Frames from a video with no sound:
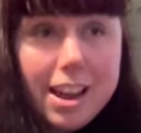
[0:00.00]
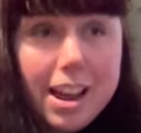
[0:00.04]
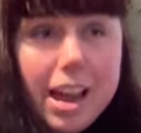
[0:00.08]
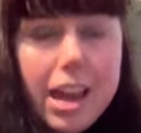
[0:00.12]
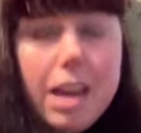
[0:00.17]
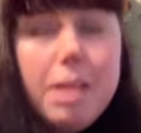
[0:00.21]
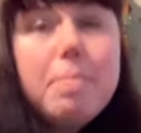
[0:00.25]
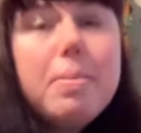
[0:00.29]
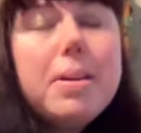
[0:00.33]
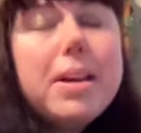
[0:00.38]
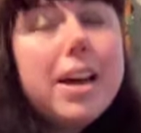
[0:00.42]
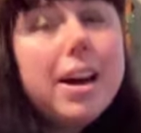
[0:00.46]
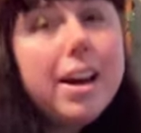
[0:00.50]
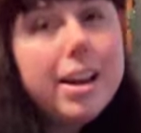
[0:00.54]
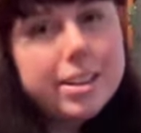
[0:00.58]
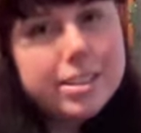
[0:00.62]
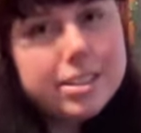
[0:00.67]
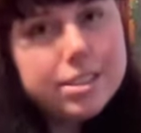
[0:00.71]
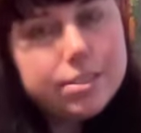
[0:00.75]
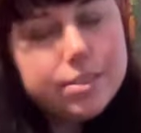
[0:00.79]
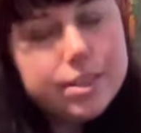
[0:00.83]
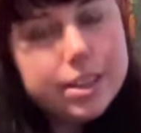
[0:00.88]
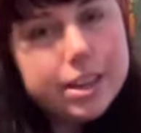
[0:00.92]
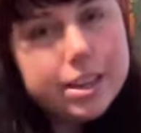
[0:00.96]
And
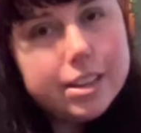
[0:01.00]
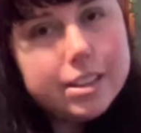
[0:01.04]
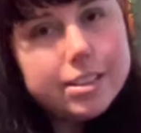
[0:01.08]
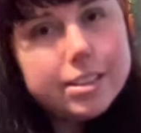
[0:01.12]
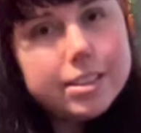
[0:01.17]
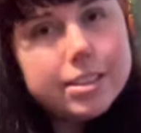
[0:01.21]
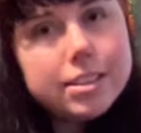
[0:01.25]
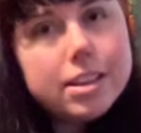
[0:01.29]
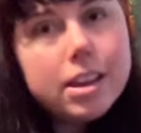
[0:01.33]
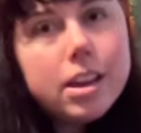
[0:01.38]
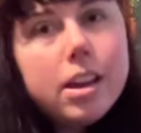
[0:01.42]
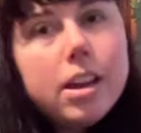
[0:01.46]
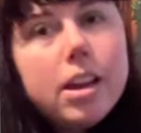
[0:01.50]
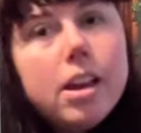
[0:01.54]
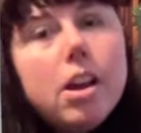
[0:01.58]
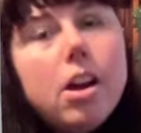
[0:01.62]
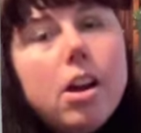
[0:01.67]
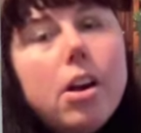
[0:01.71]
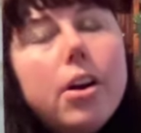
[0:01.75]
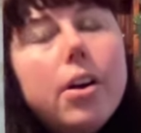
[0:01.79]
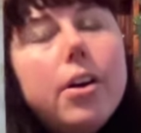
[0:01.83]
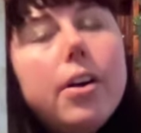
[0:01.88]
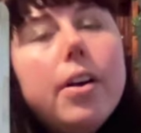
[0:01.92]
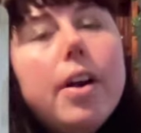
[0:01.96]
because of this,
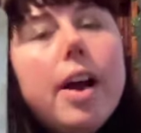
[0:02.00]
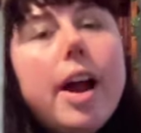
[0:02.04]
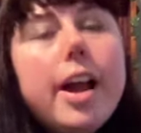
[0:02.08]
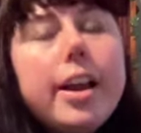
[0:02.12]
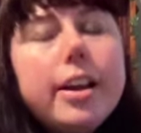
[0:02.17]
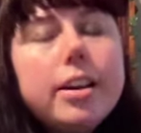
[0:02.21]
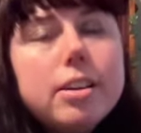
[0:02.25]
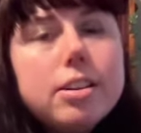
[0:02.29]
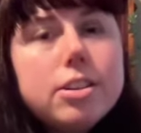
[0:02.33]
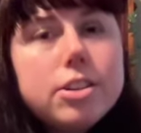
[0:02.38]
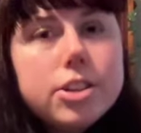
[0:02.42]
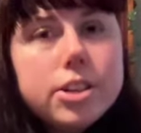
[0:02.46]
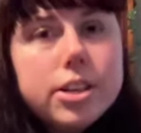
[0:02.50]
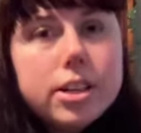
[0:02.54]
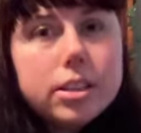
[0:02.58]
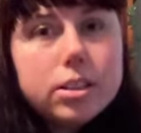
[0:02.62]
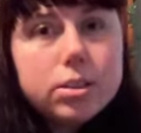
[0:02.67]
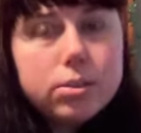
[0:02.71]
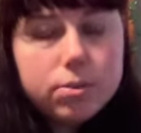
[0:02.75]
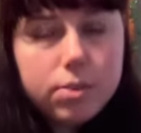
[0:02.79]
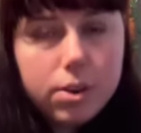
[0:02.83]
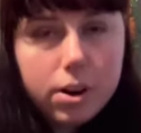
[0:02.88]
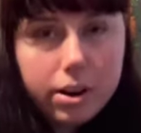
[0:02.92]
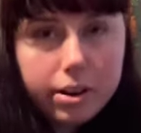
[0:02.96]
her energy,
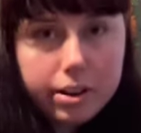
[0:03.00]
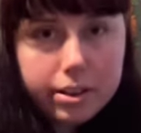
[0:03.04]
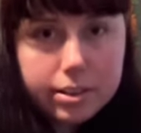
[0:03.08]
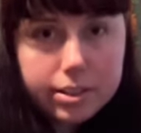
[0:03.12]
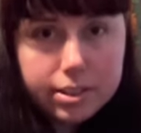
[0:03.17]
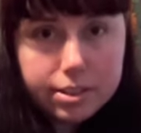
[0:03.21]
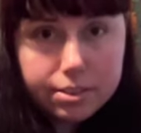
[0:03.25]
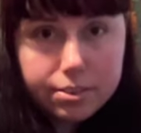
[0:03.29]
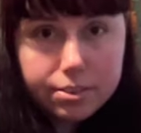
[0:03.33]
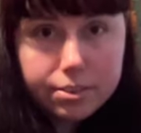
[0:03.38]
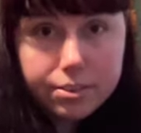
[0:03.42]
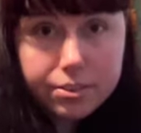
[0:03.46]
as far as